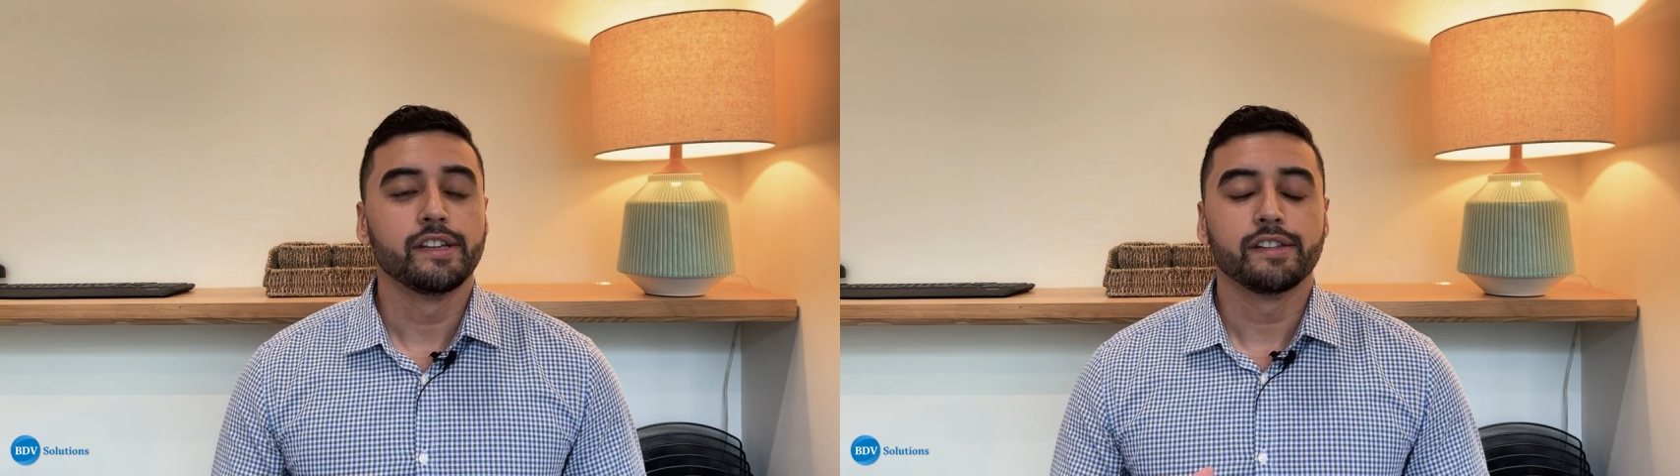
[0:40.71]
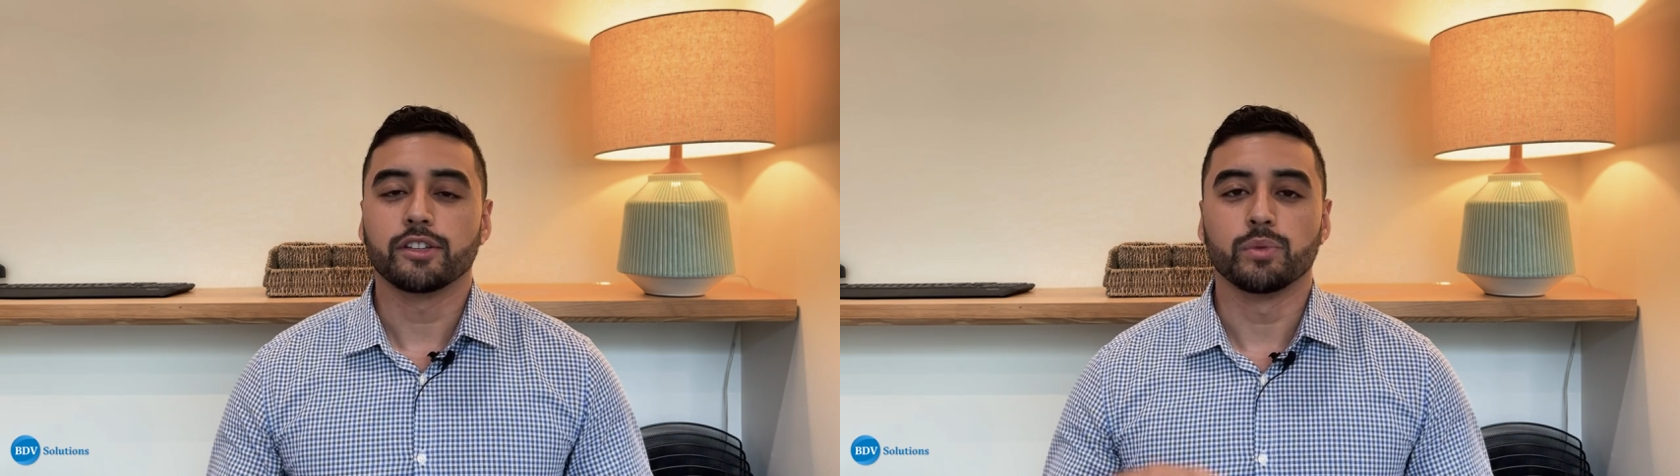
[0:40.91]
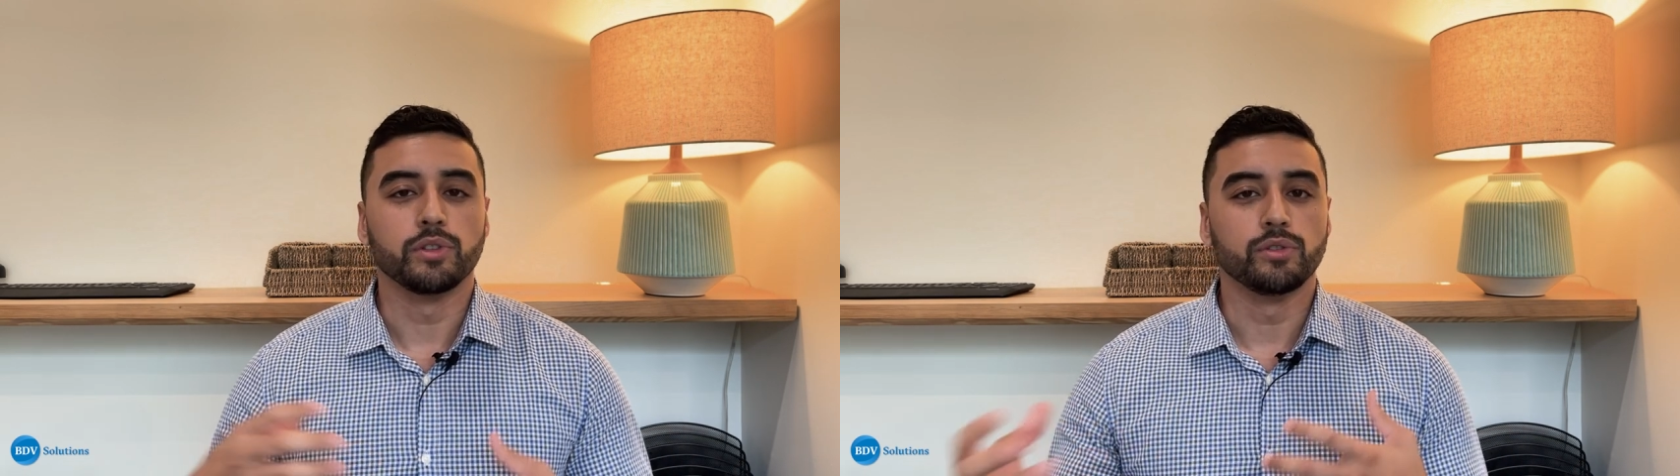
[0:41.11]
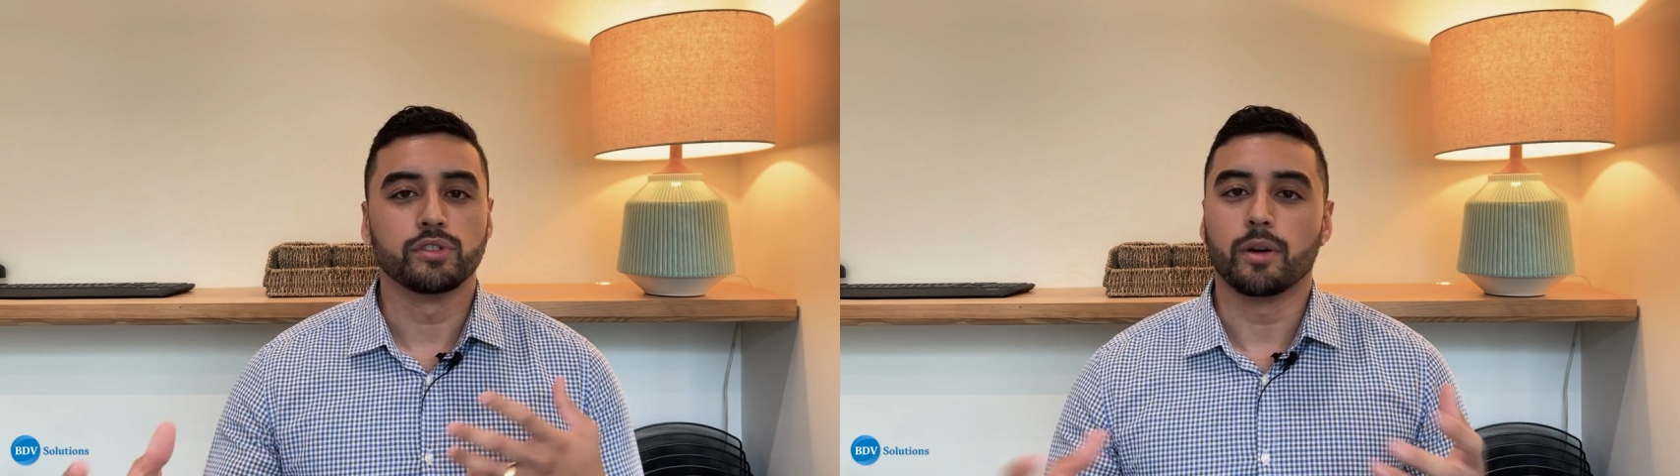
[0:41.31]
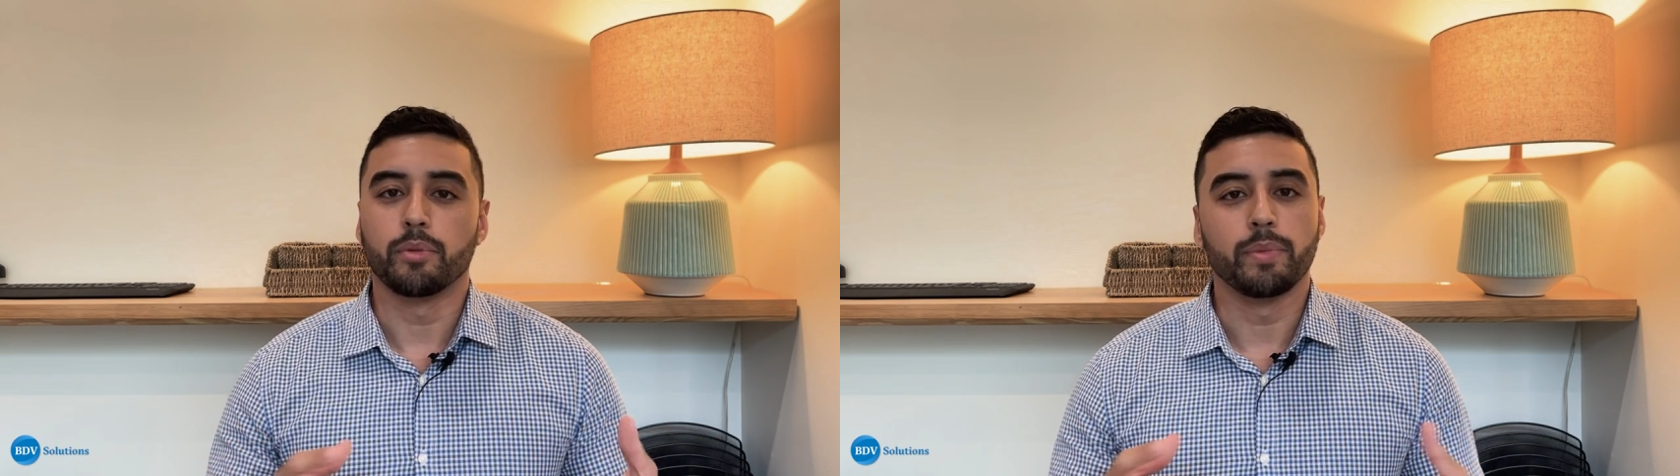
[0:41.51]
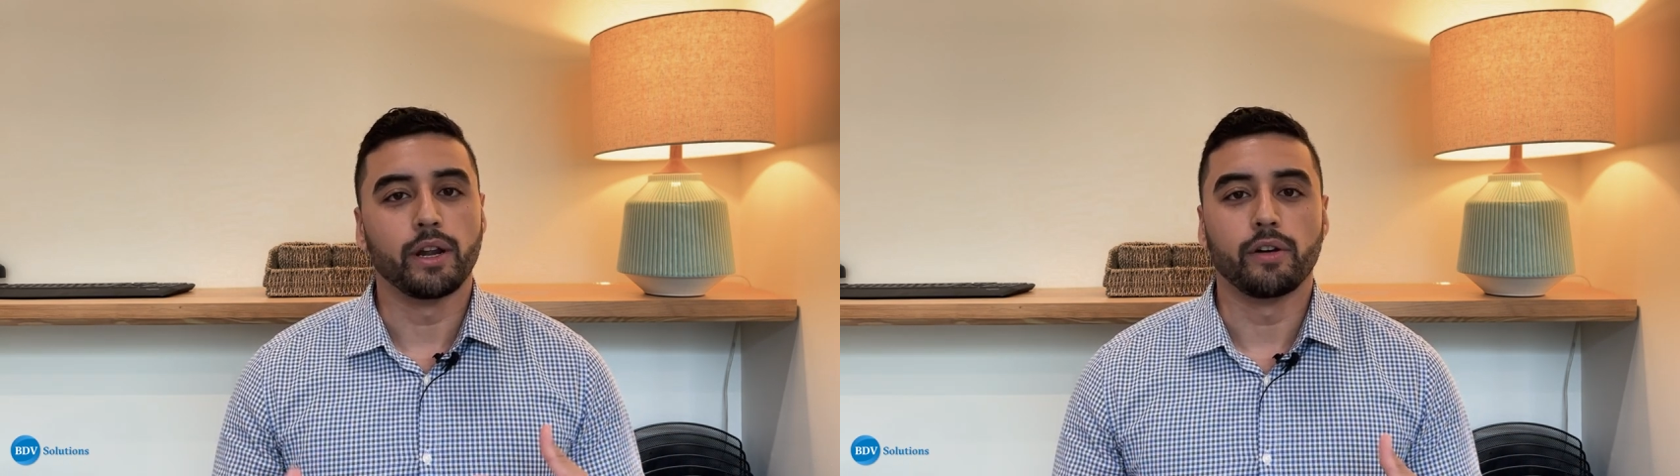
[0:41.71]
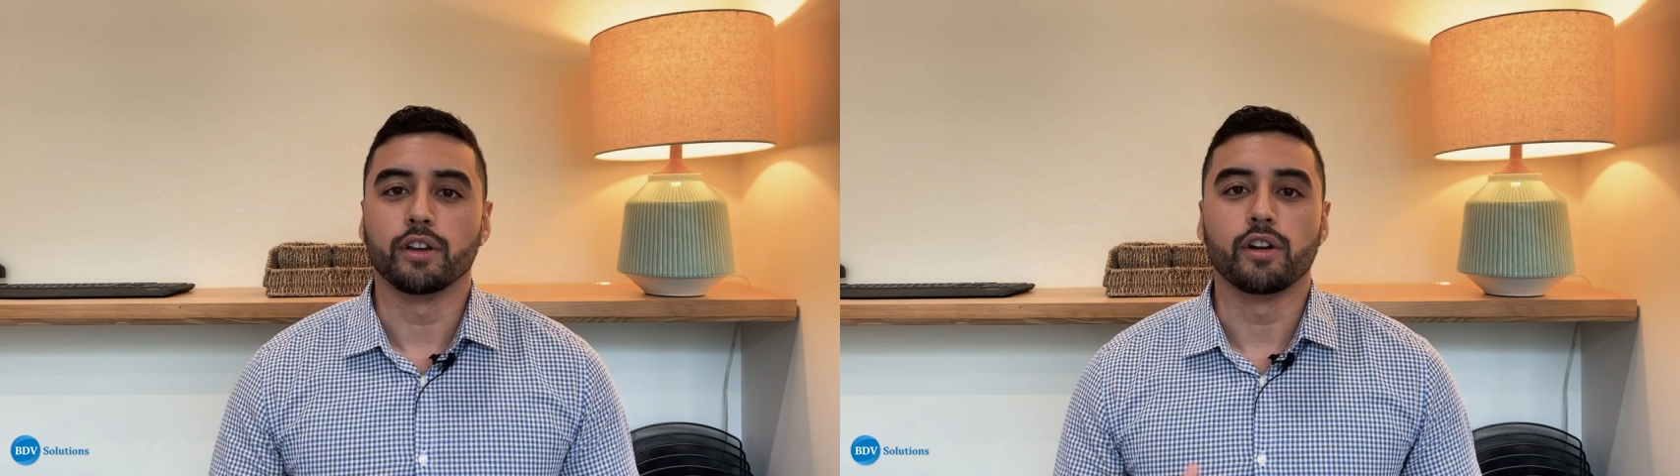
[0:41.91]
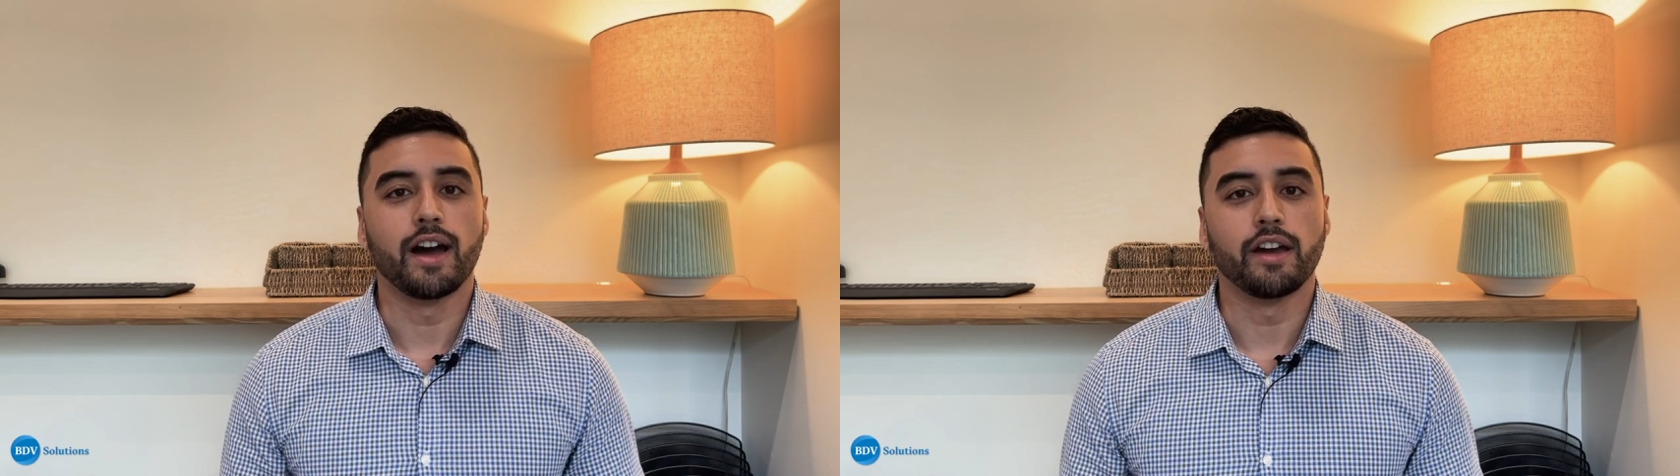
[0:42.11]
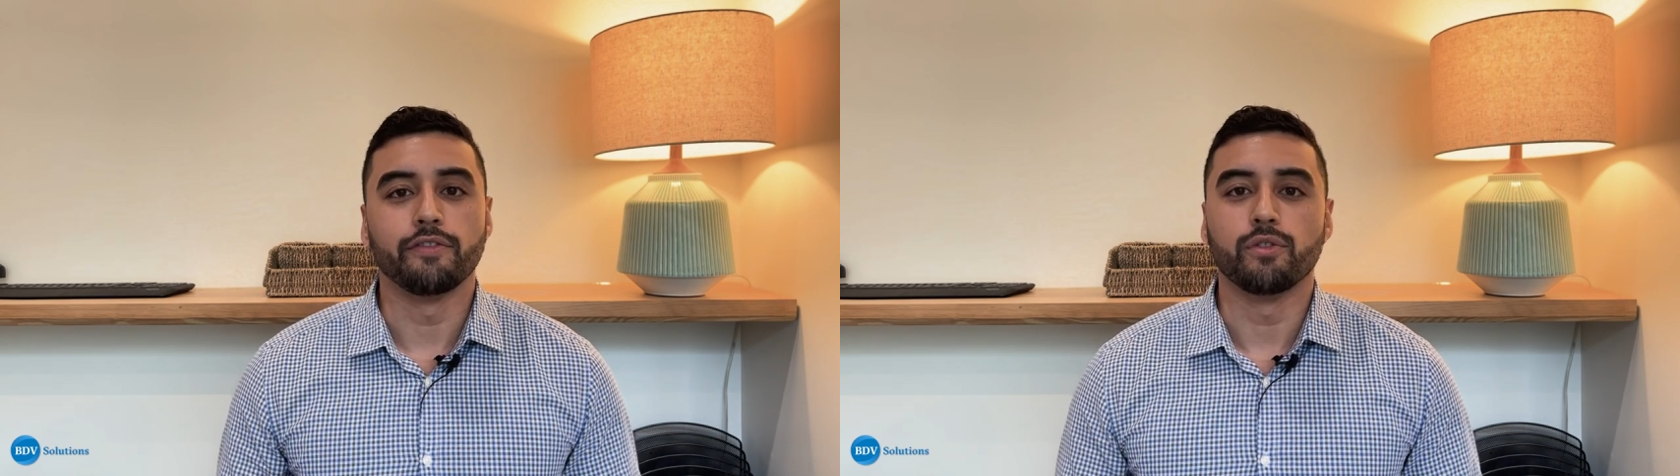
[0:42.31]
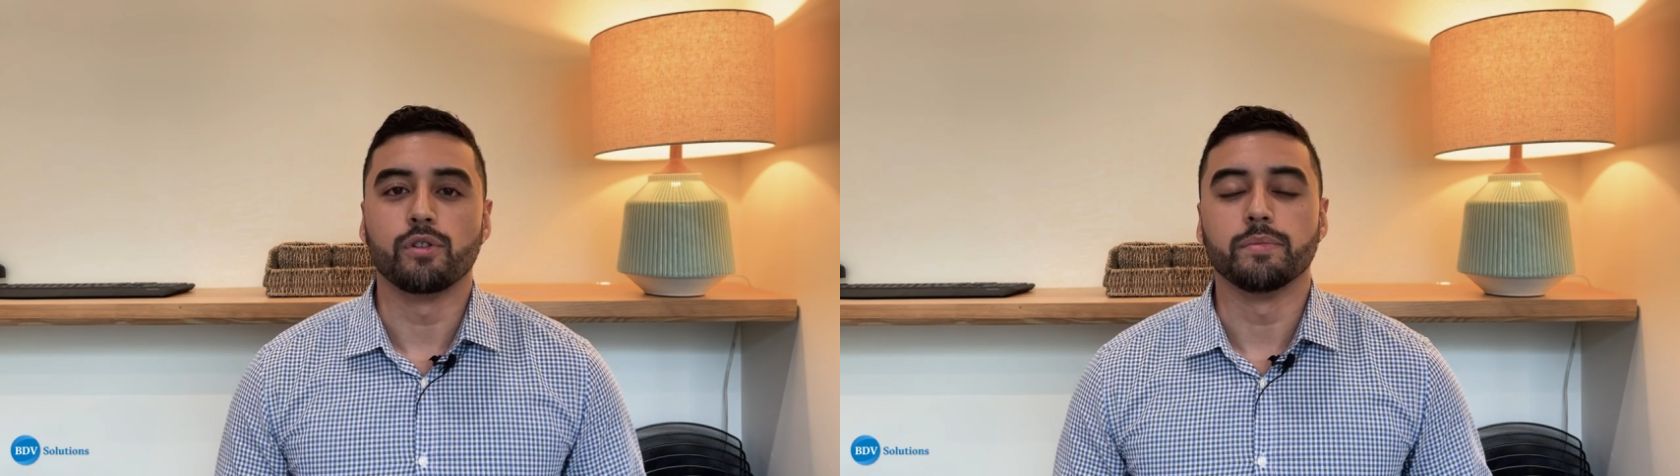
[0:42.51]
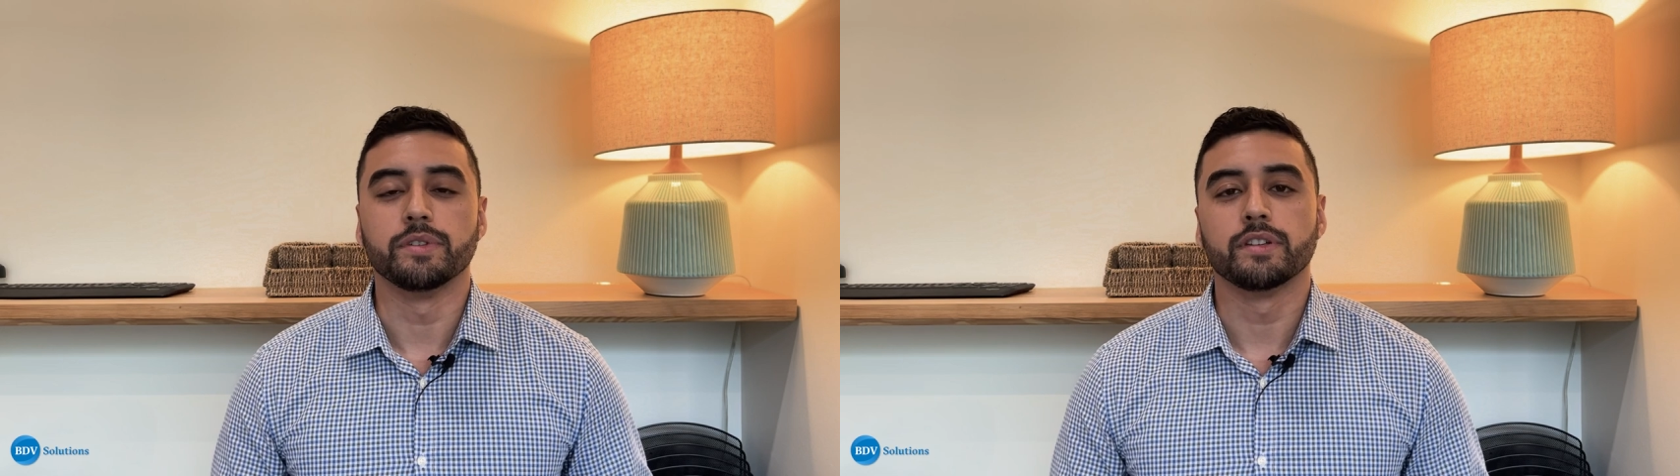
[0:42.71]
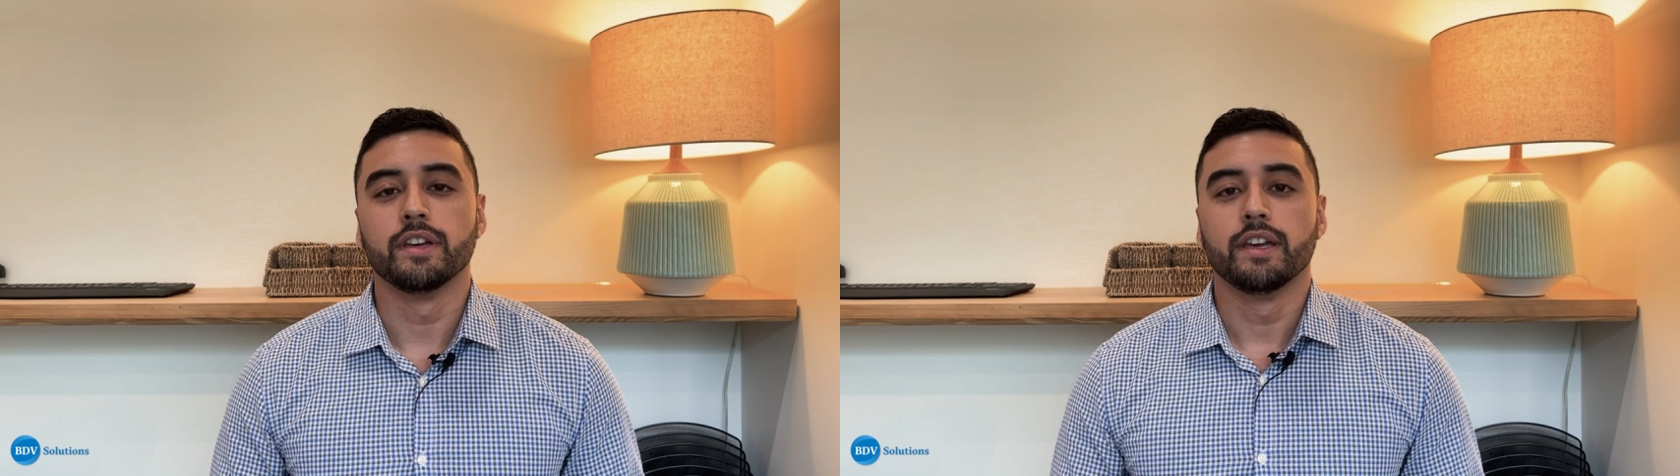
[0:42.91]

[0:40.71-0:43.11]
that's when you start preparing your I-forms